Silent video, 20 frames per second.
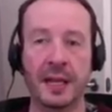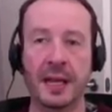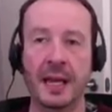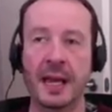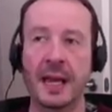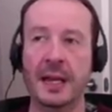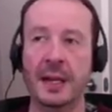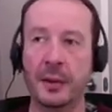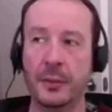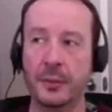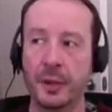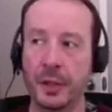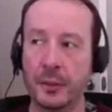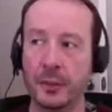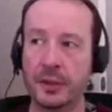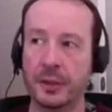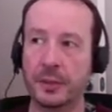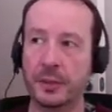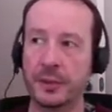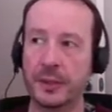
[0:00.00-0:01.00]
And I really
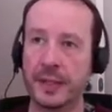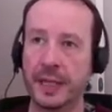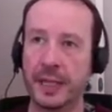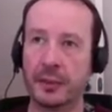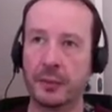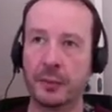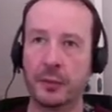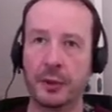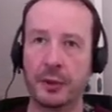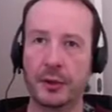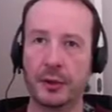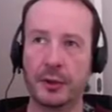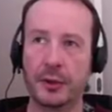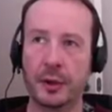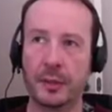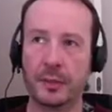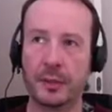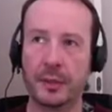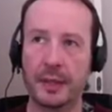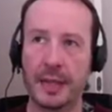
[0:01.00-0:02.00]
wanted to put together a
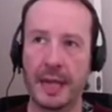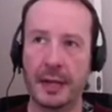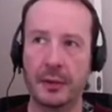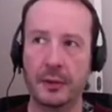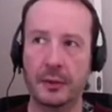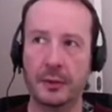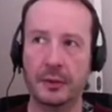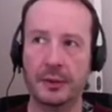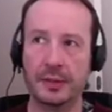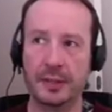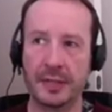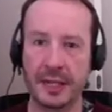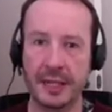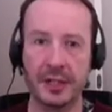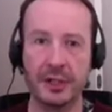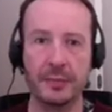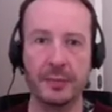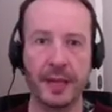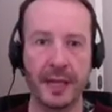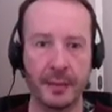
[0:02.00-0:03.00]
workshop that could
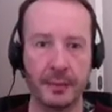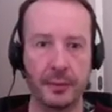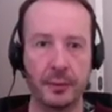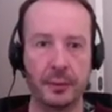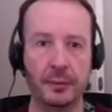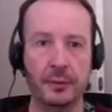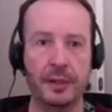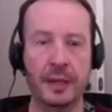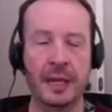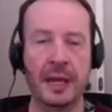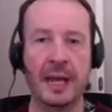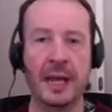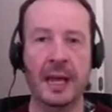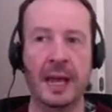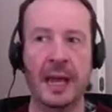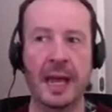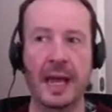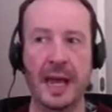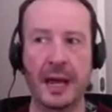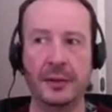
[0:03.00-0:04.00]
teach people
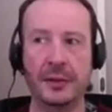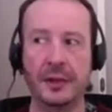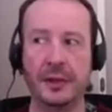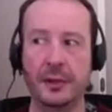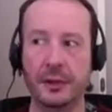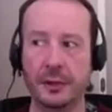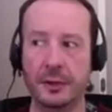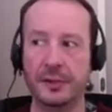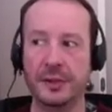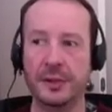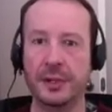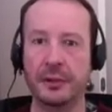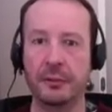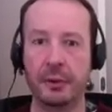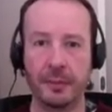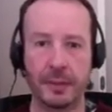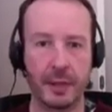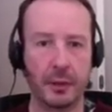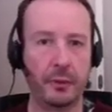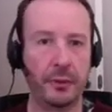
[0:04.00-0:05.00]
how to use the
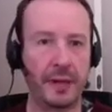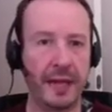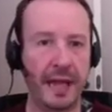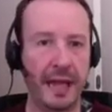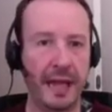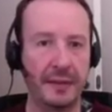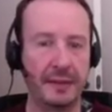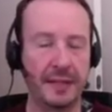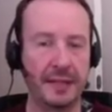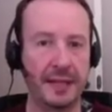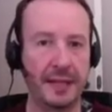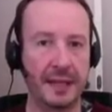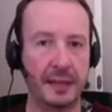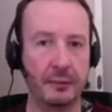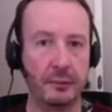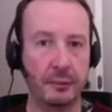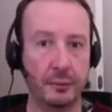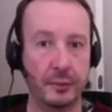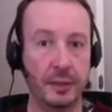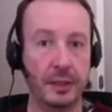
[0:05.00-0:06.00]
equipment they already have to get
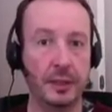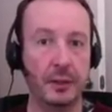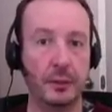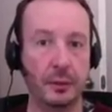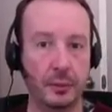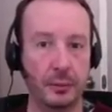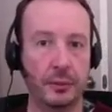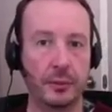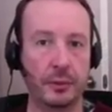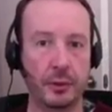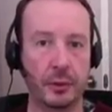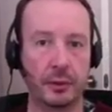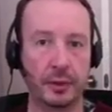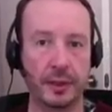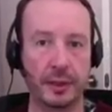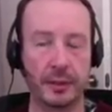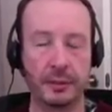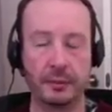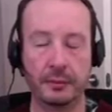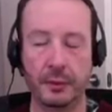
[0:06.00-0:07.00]
really good
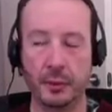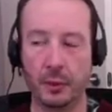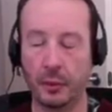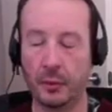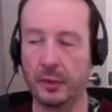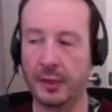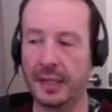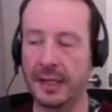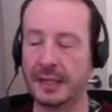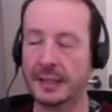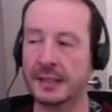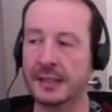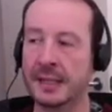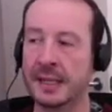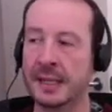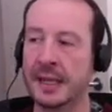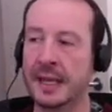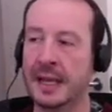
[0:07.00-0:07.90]
quality recordings.